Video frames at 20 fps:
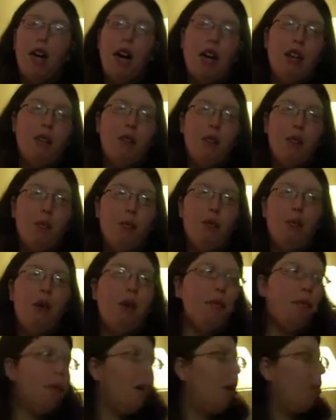I don't know
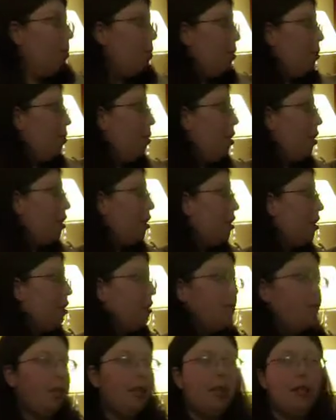what Mom's watching
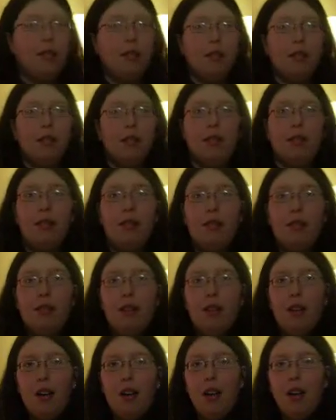over here,
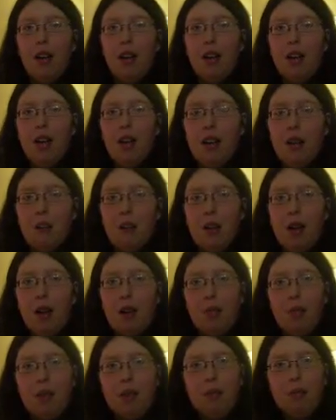and you
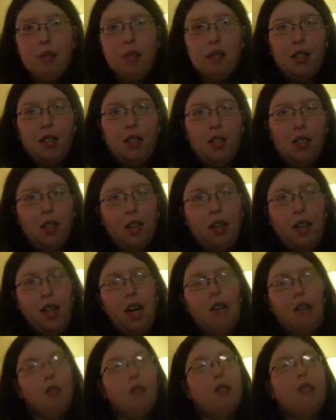might be able to see that.
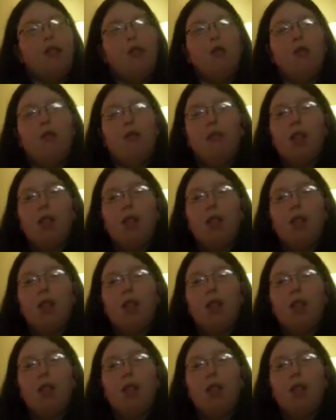I don't know.